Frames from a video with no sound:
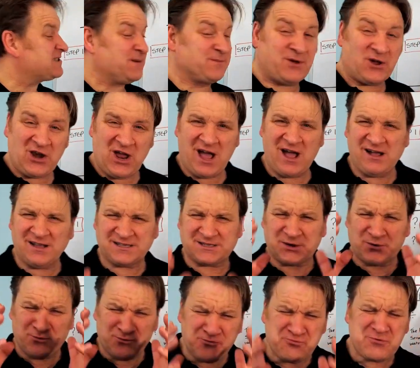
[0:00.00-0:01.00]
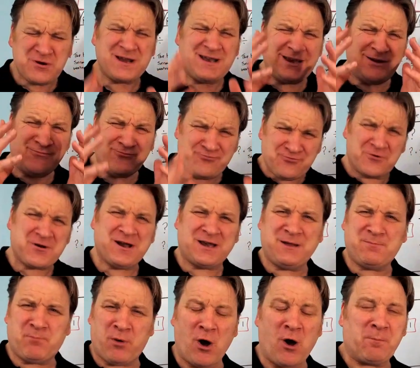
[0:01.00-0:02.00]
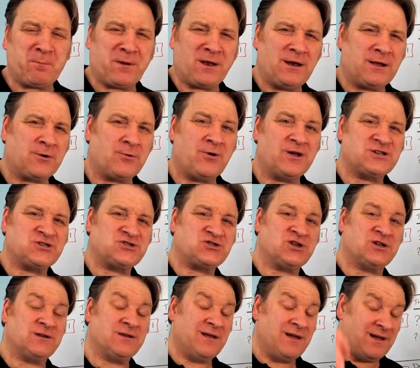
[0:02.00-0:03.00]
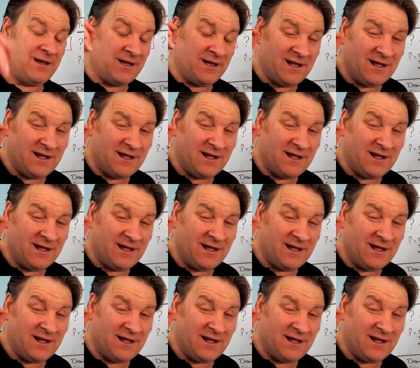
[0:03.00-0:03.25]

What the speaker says: I'm going to answer a really, really popular question.